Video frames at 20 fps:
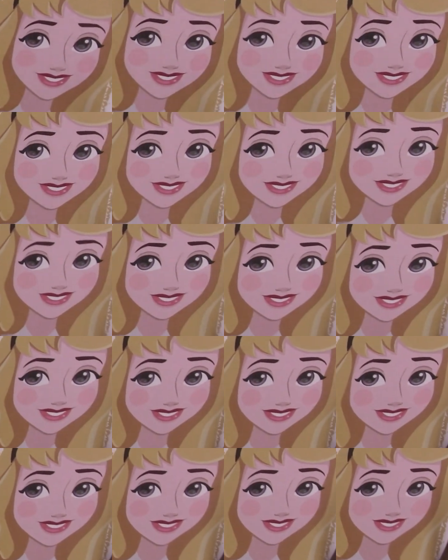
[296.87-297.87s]
good theming and
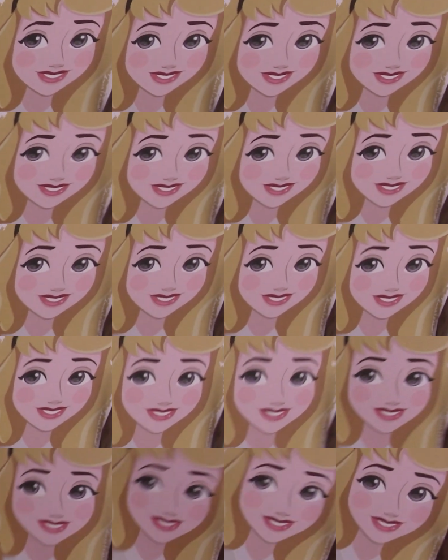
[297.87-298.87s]
all that type of stuff with
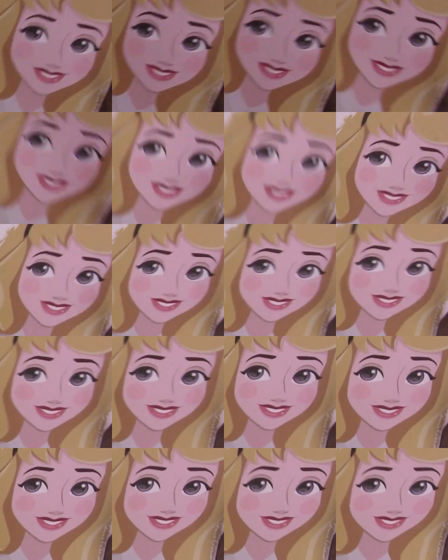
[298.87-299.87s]
it, but also, you know,
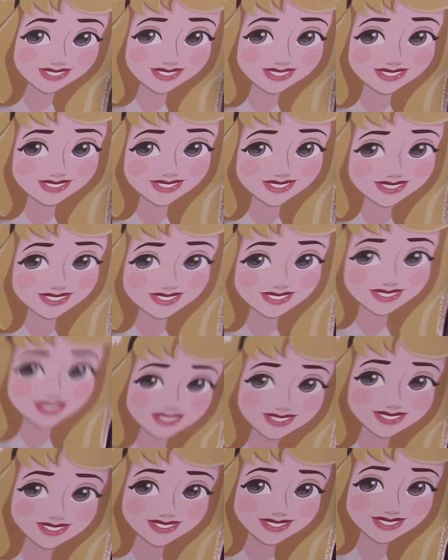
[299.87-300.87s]
I do take a lot of
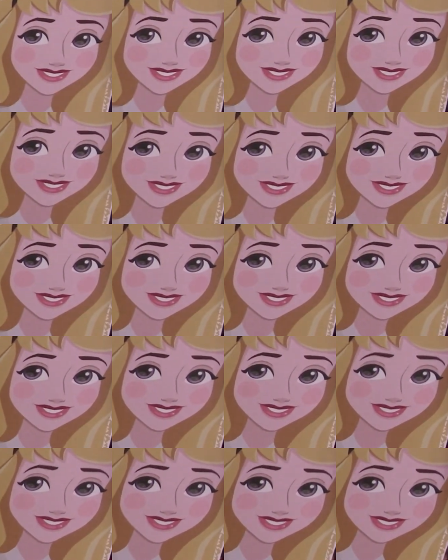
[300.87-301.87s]
notes. And
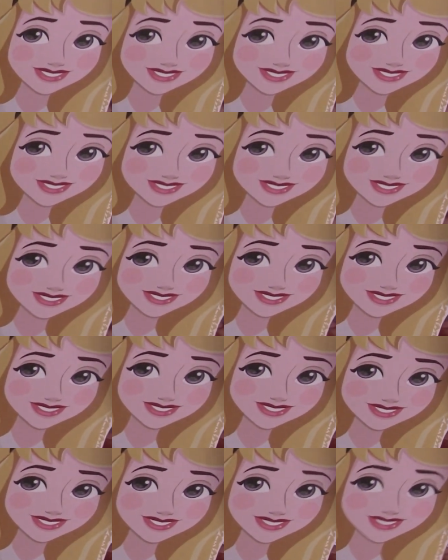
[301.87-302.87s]
also like
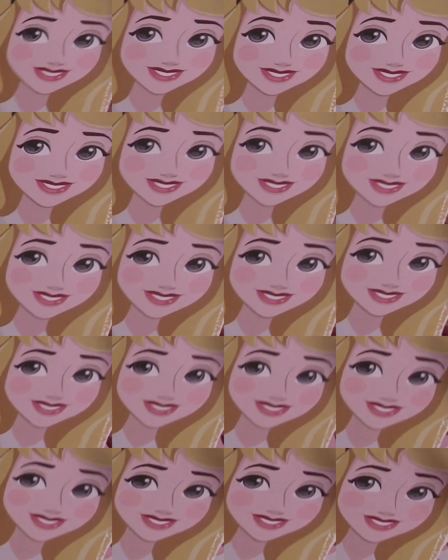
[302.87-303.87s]
with a memory book,
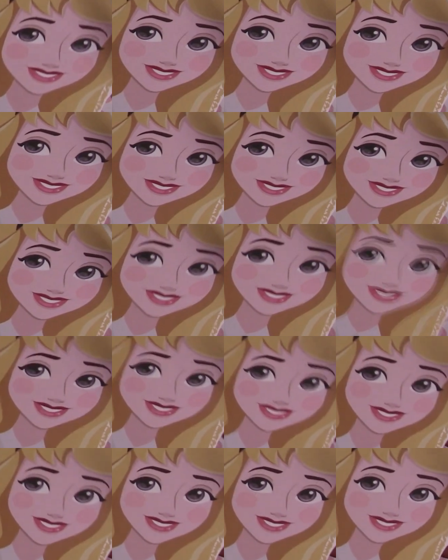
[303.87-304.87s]
like which what I
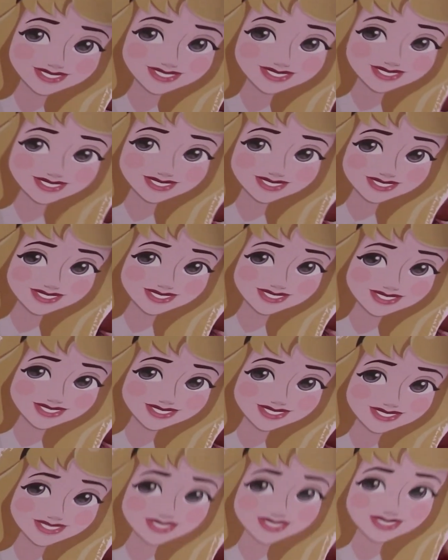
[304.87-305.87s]
consider this as kind of a
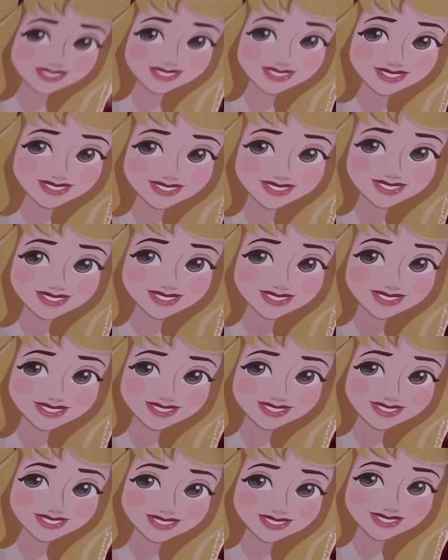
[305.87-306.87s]
memory book
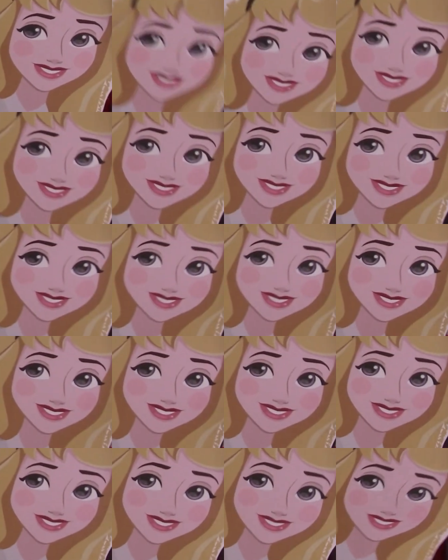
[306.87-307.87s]
slash planner,
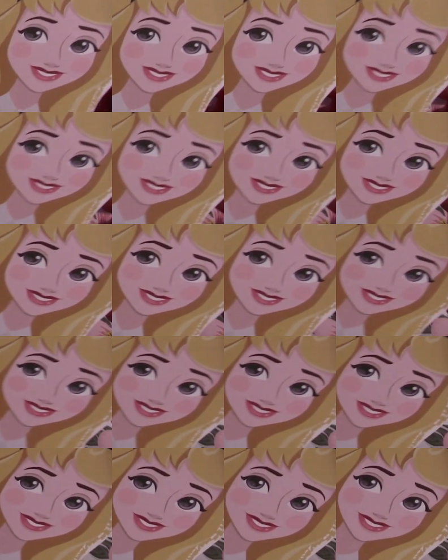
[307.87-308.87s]
is
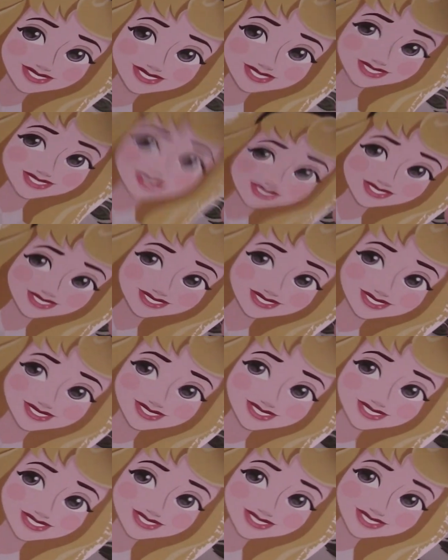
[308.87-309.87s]
I like to leave
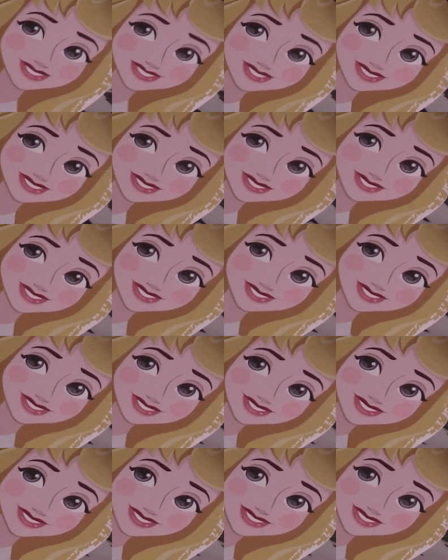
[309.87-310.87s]
myself enough space to
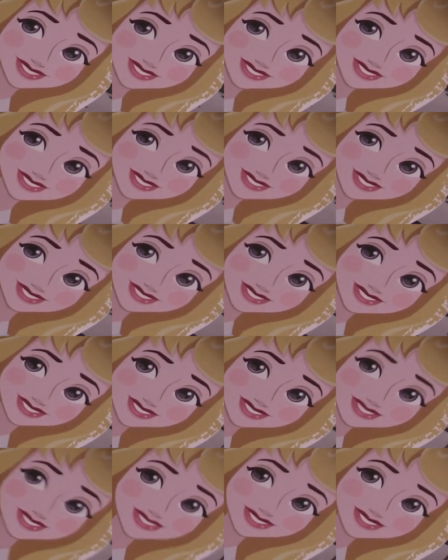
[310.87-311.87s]
put photos.
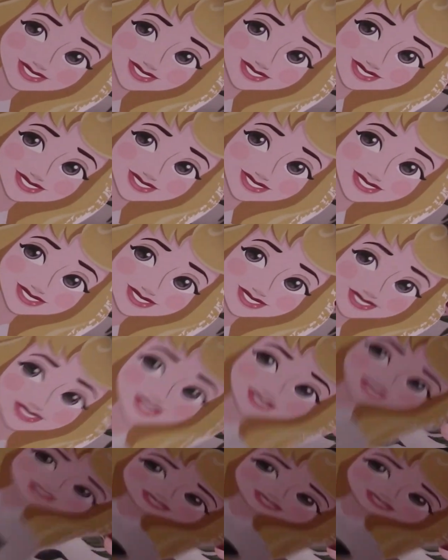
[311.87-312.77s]
So this week right